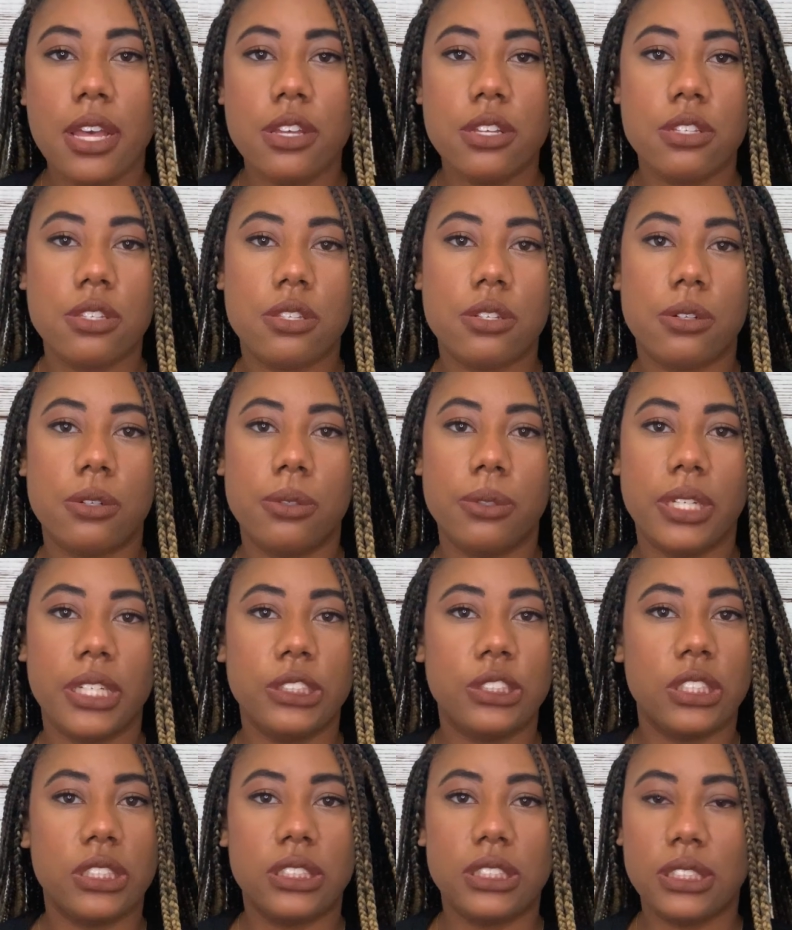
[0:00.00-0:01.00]
So
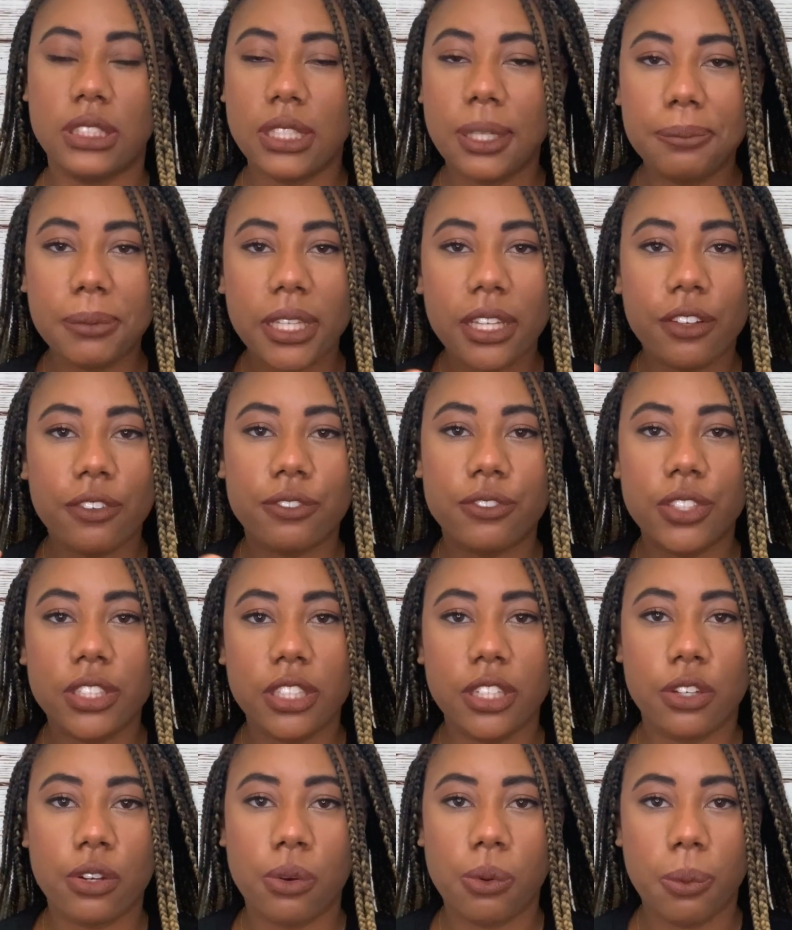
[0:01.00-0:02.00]
it's just something
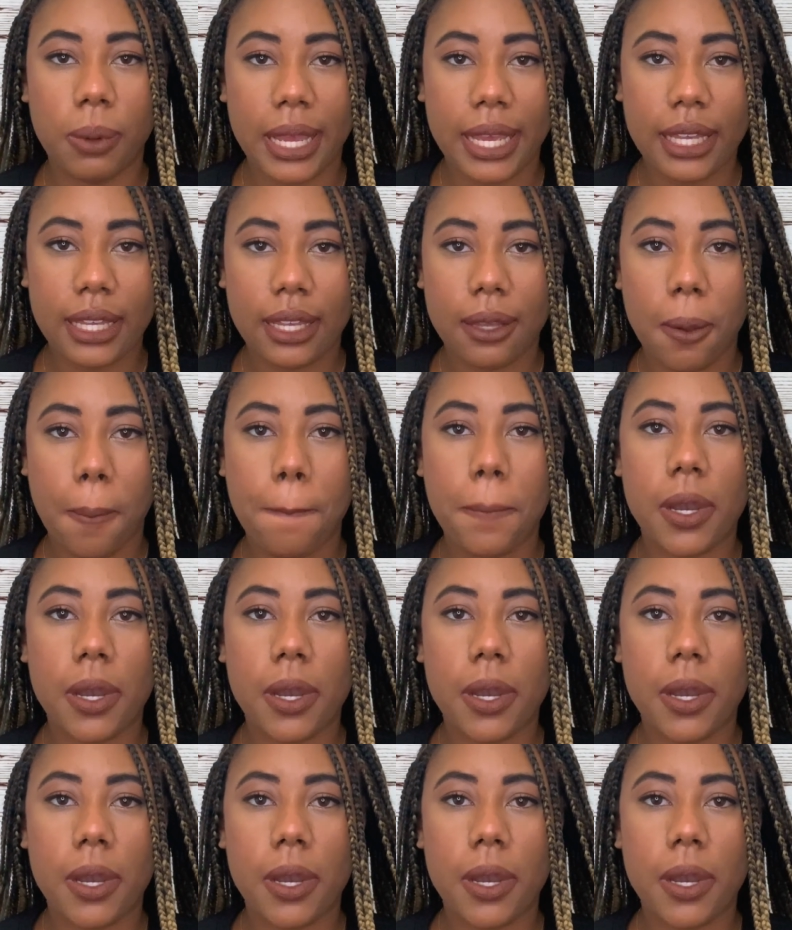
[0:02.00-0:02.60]
really quick,